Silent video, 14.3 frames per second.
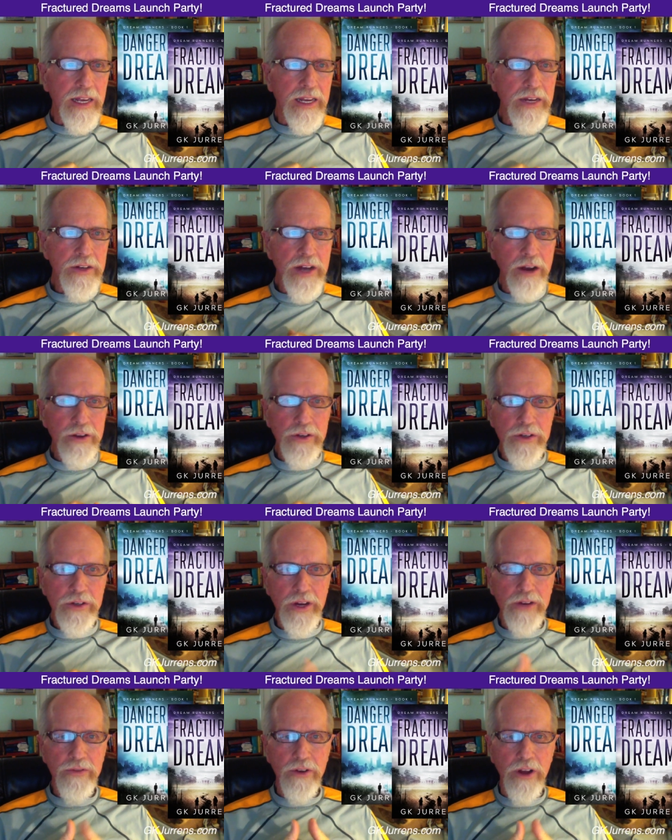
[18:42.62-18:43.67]
He's now a
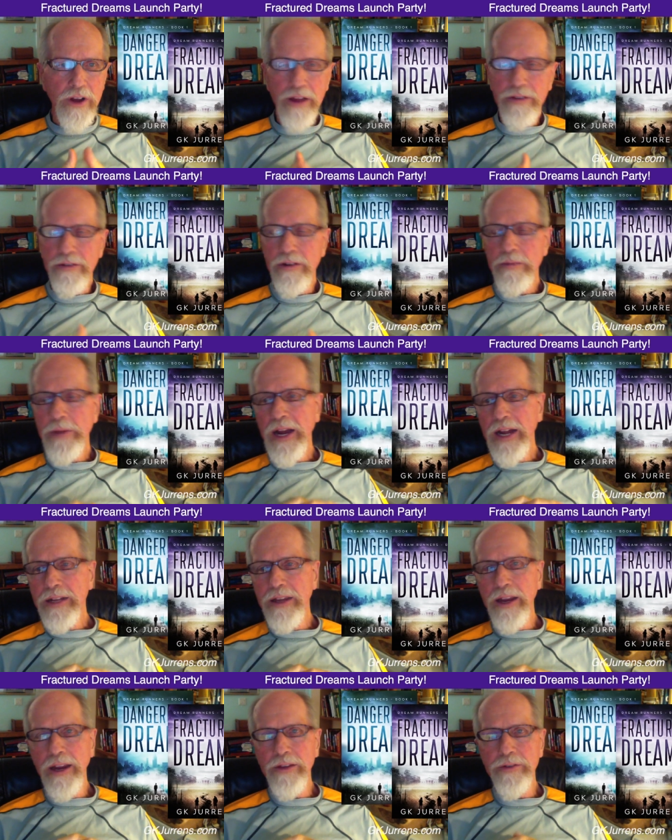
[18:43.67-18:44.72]
successful author and
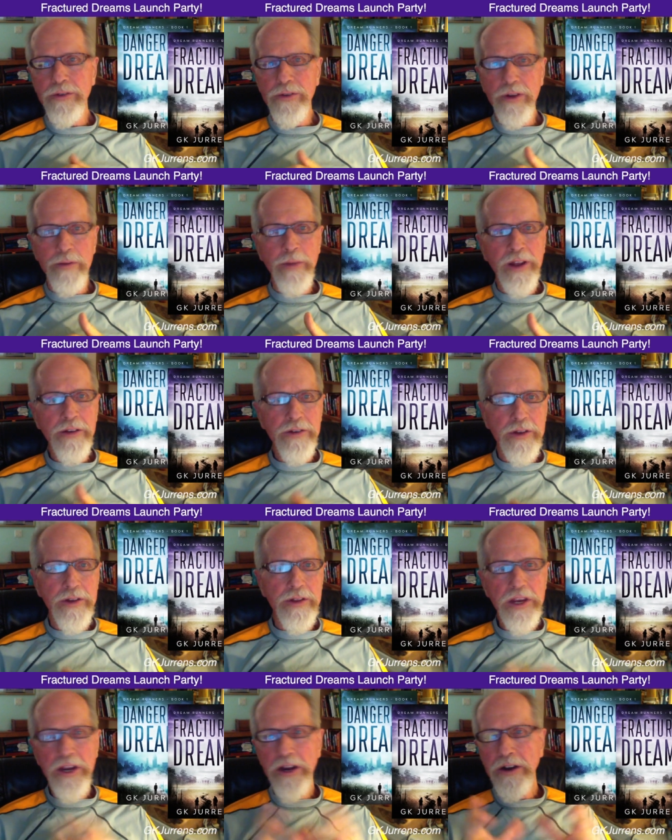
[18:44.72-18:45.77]
podcaster, as I mentioned.
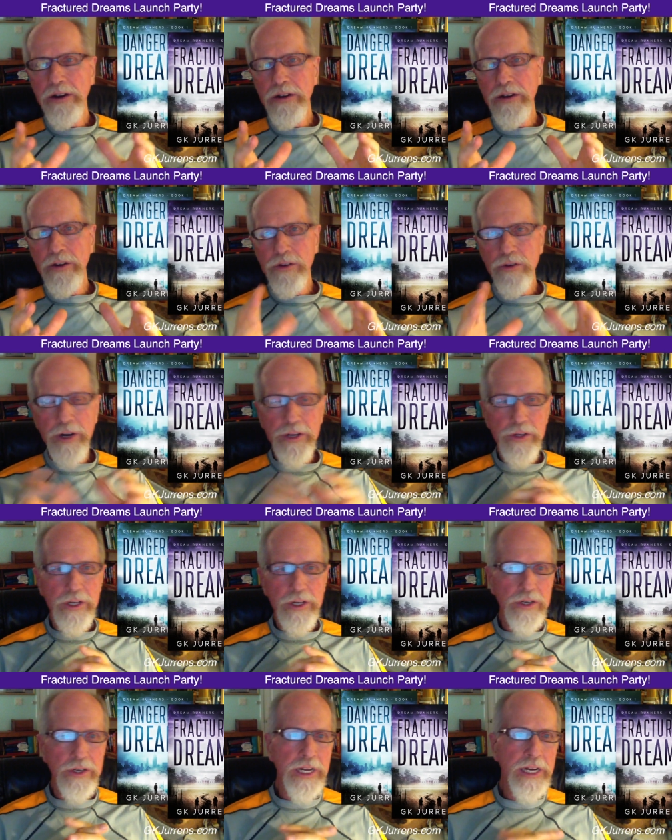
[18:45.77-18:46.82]
The year is
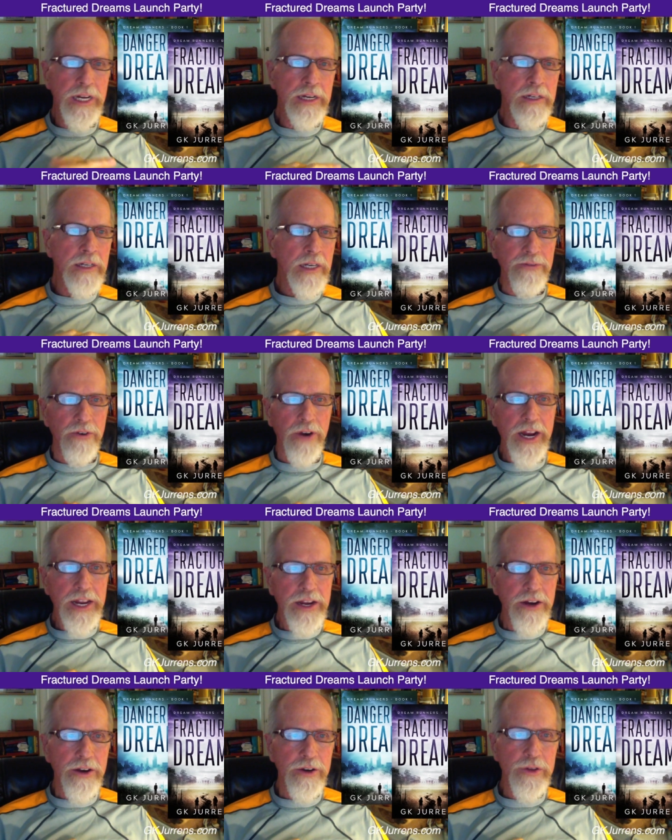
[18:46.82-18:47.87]
2016, and for 8
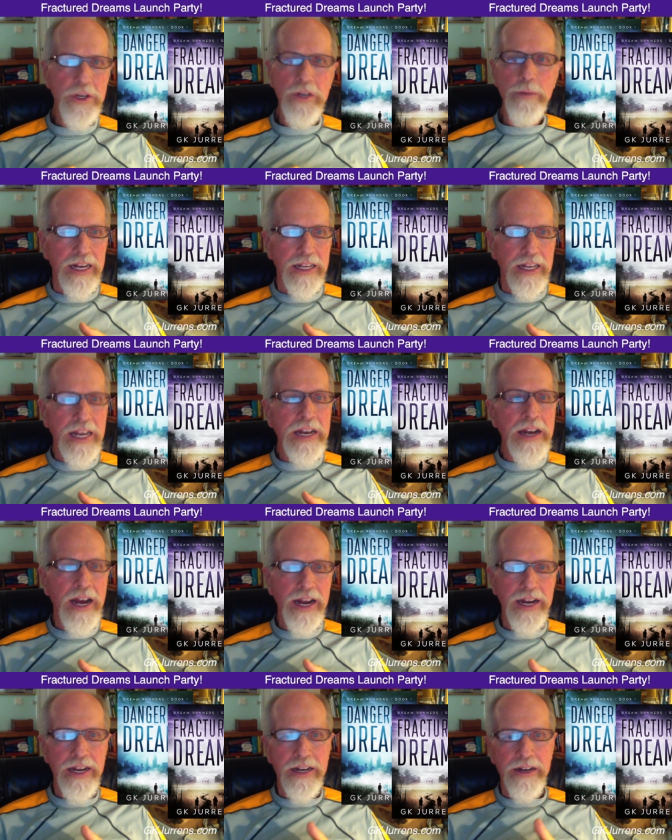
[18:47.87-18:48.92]
years he's in
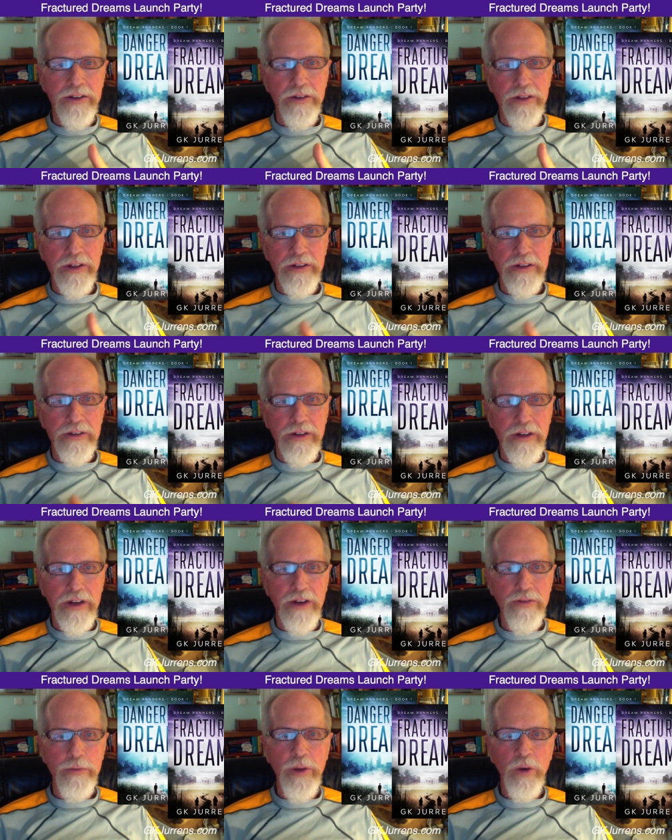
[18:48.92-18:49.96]
hiding under the
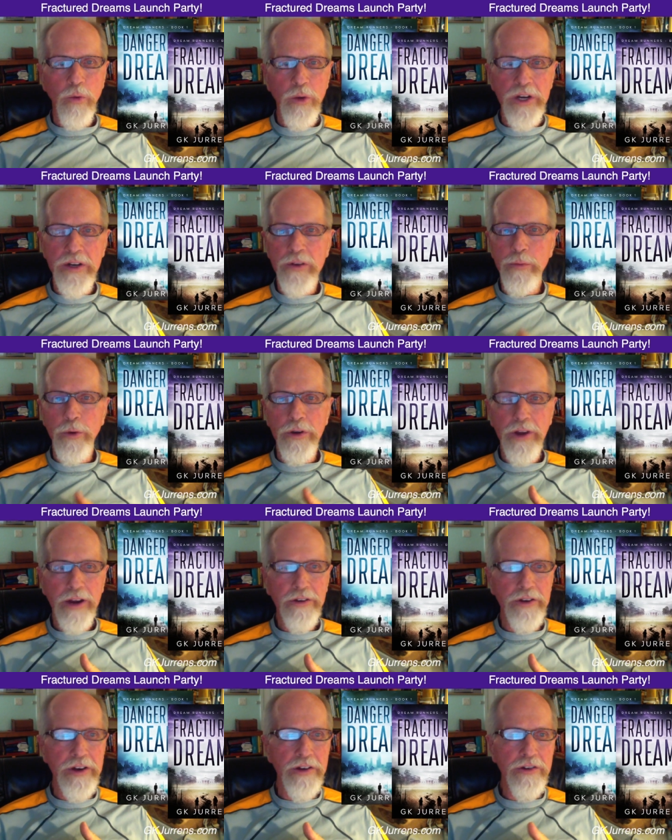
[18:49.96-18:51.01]
government witness
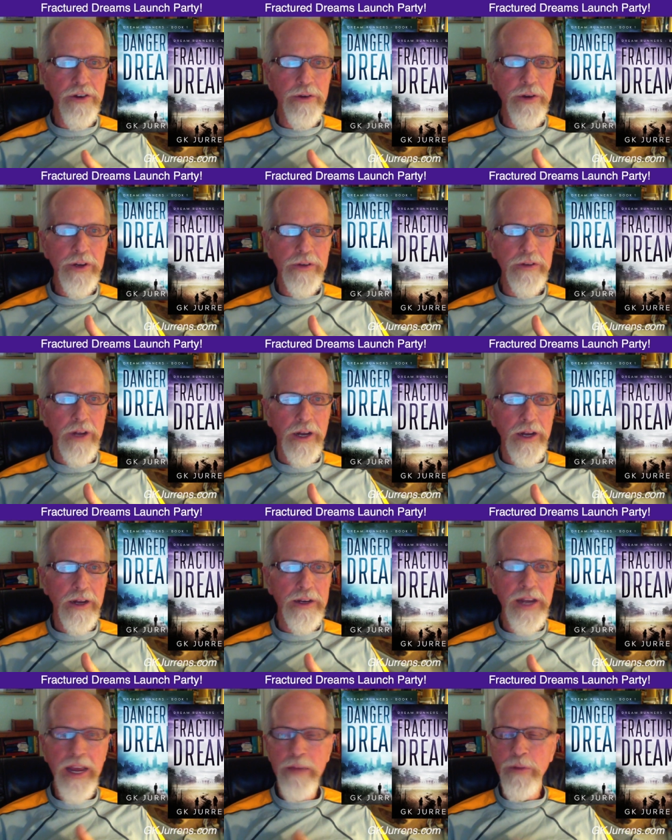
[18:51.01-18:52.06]
protection issue
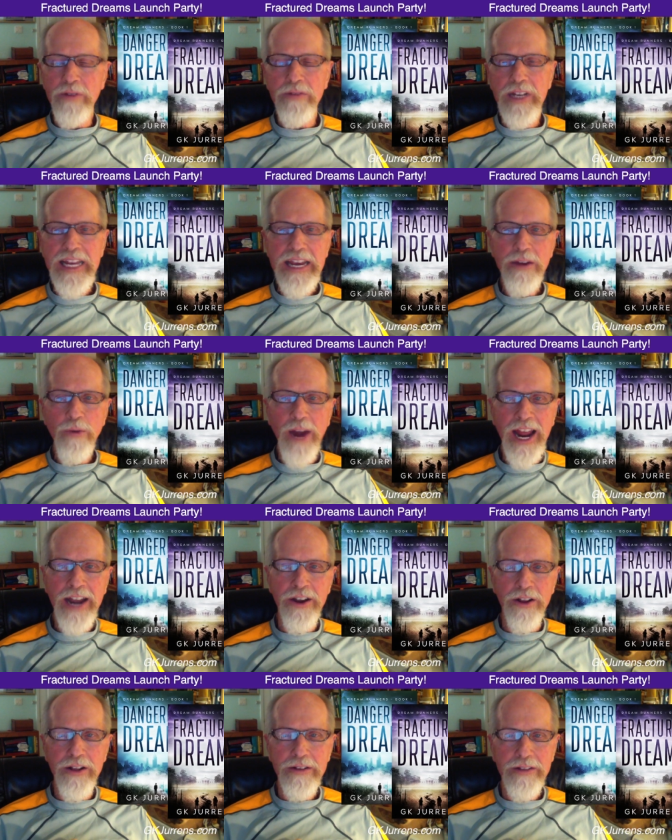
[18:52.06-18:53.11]
name of Lee
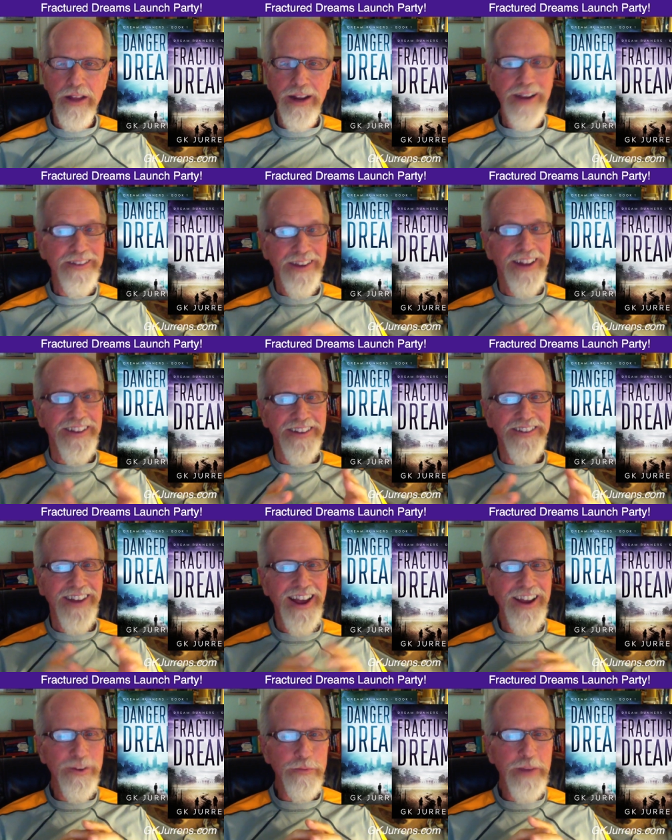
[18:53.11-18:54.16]
Randall. Like I said, this
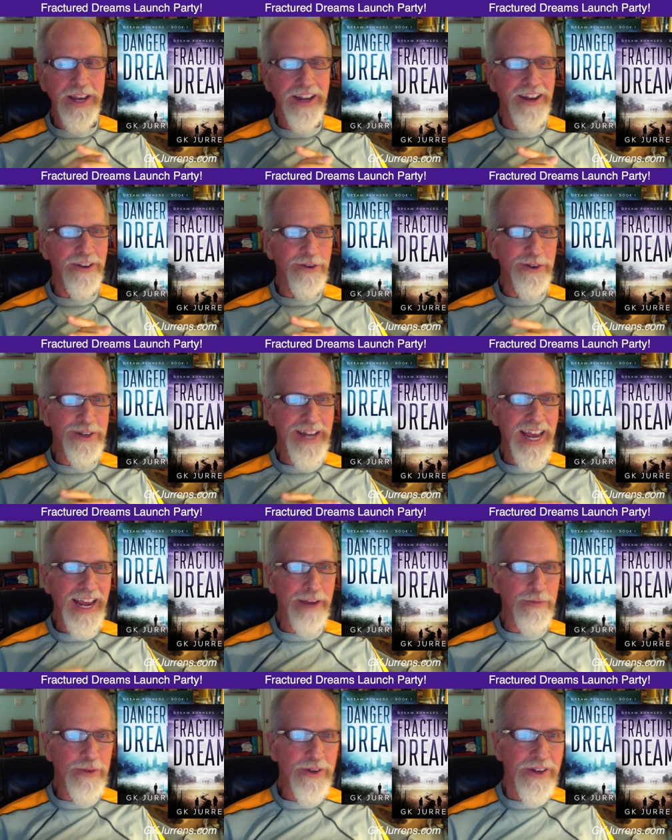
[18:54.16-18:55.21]
guy is big into his
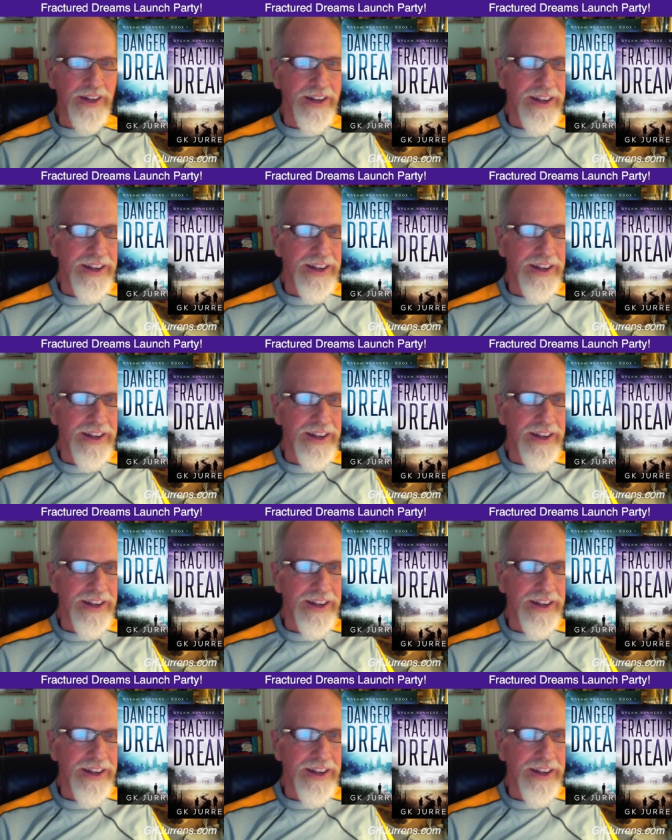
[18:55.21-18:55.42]
names.